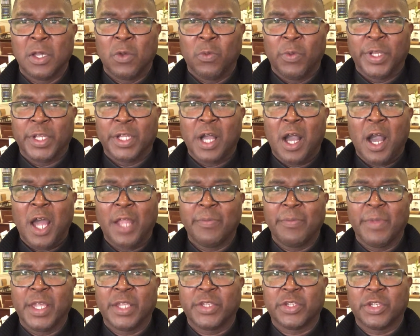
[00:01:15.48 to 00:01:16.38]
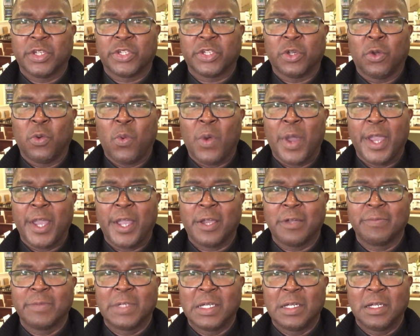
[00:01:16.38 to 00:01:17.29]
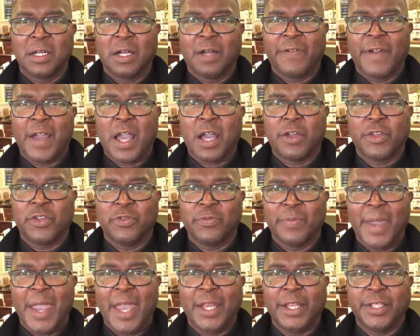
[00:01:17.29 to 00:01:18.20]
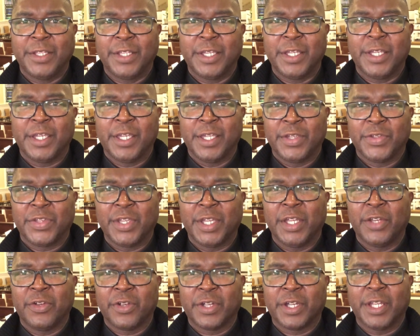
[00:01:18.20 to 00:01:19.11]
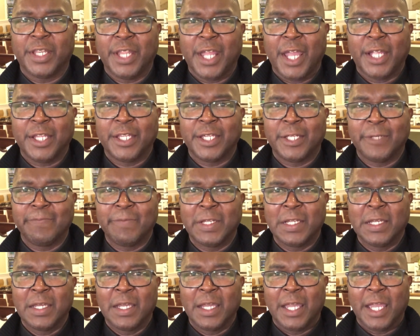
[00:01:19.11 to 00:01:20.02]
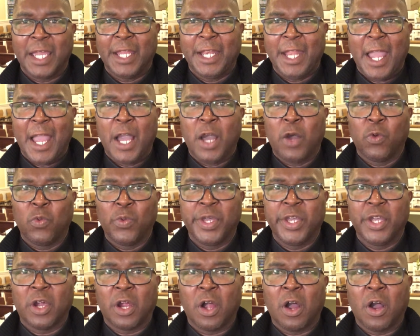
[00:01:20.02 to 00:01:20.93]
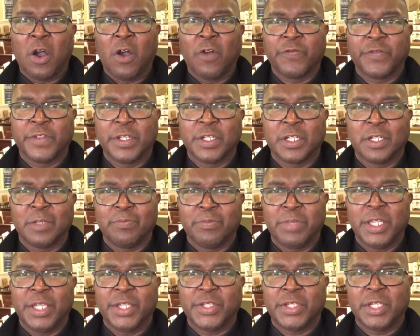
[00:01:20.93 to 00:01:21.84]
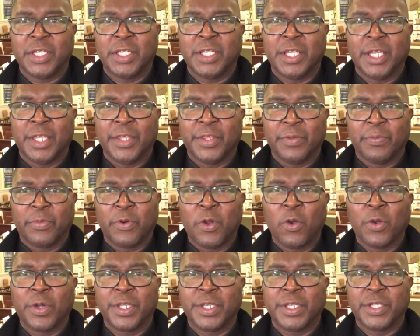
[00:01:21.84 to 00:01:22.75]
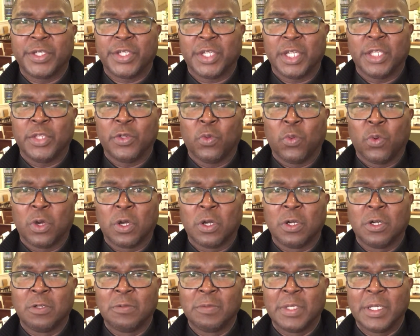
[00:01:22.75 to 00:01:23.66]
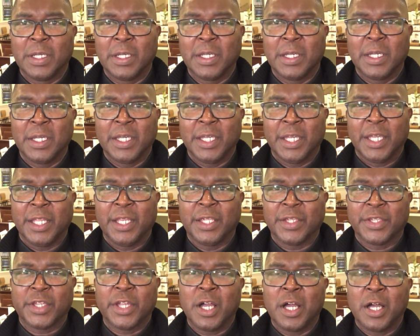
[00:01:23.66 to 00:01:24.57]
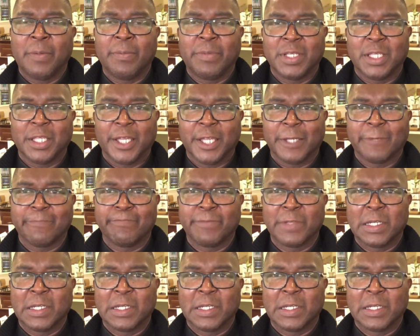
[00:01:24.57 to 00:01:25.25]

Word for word: When God makes us aware of how humanity is interconnected and how we are often complicit in the brokenness in the world, it is humbling.